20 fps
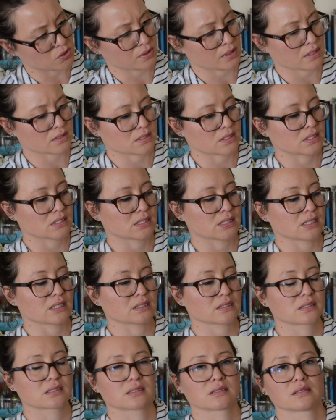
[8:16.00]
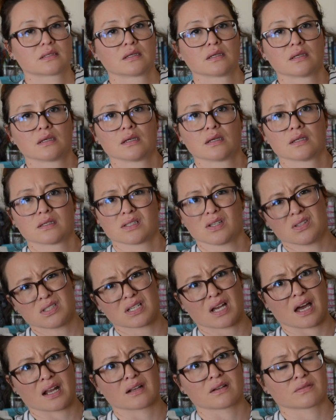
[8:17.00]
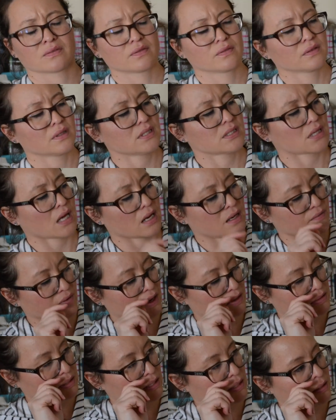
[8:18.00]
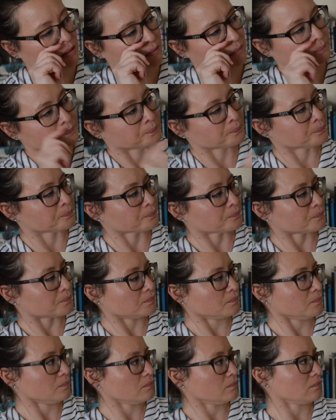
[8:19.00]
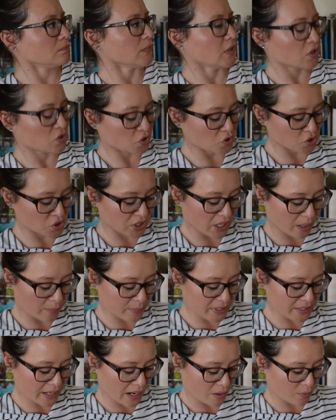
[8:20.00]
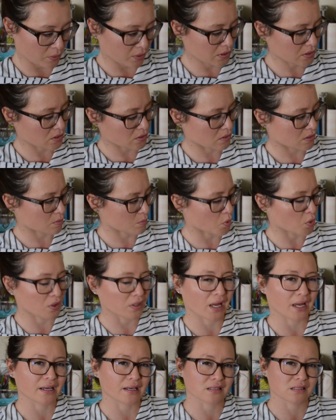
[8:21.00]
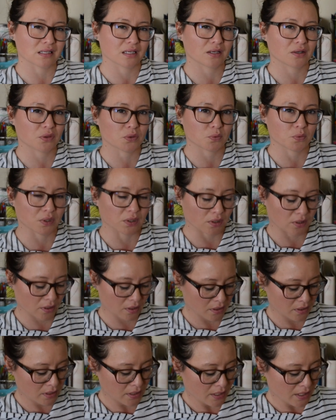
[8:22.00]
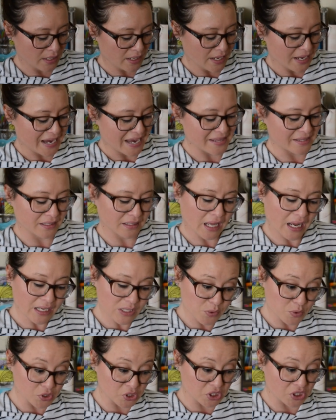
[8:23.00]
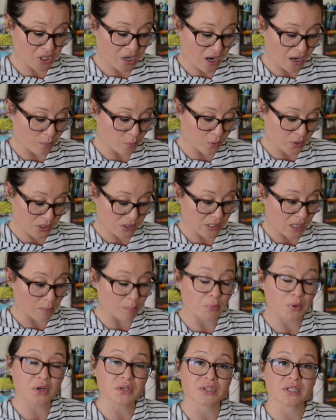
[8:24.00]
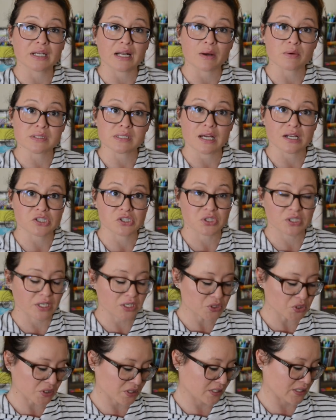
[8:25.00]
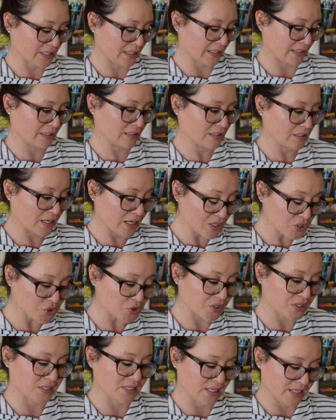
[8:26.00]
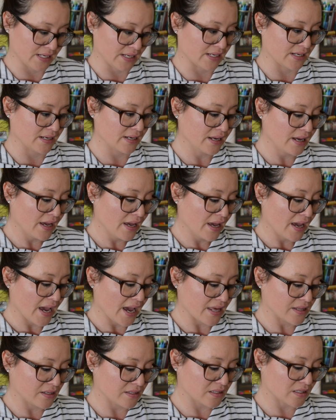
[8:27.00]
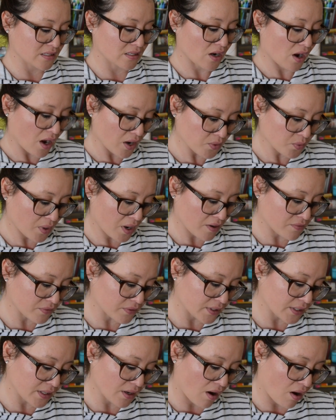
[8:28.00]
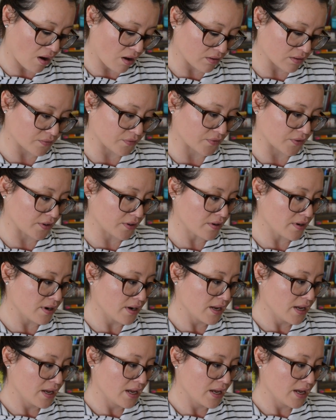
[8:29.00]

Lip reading: 2006, so it's kind of outdated. So she got me that one, so it's more, I guess, like a thriller. And the last one she got was a book that I was actually interested in, and this is Unraveling Oliver